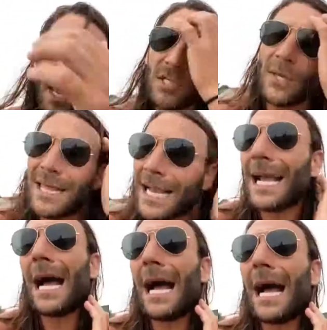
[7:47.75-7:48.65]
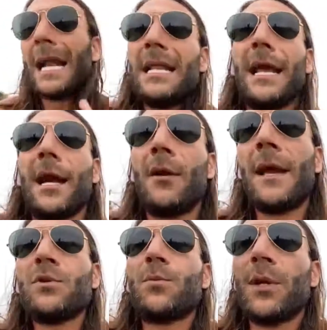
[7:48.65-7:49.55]
So I think I got in there, and that
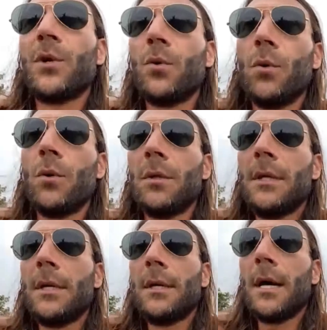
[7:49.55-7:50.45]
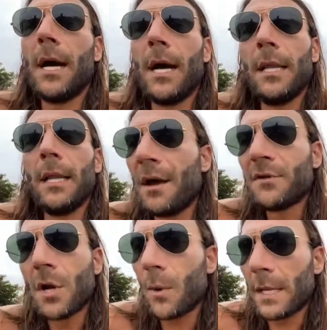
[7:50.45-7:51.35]
was pretty cool. I
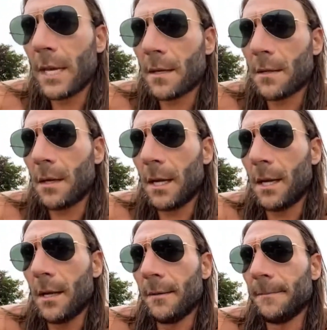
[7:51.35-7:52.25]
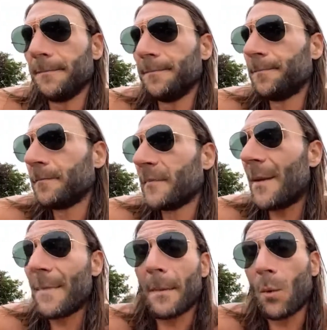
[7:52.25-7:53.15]
loved going there.
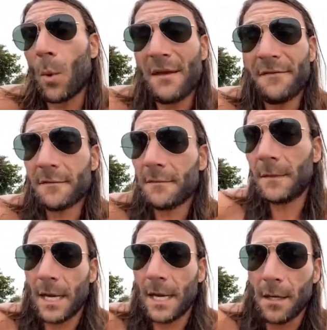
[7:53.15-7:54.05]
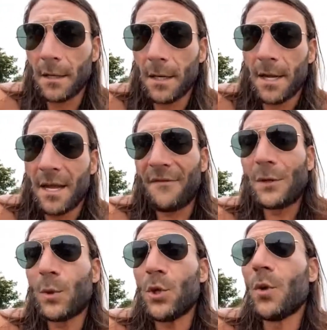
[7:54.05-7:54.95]
I met my wife there. In
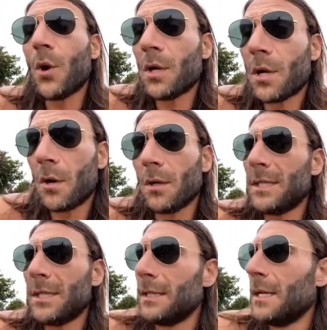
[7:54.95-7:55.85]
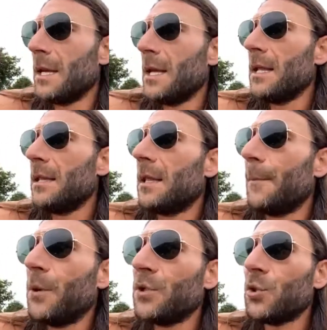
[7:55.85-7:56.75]
fact, when you go to Carleton, they
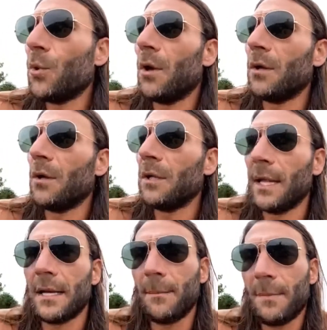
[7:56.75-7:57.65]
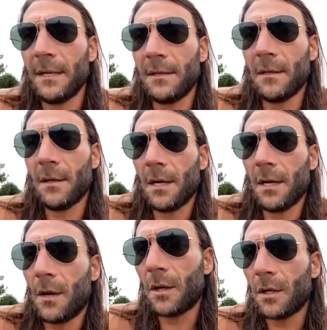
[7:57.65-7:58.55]
put you all in like a big
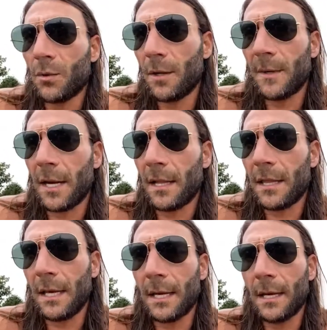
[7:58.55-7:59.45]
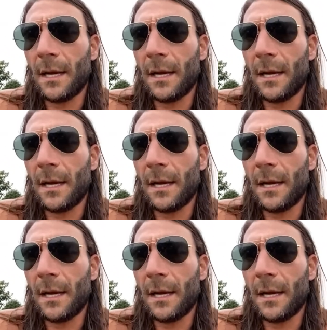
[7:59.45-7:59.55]
auditorium kind of thing.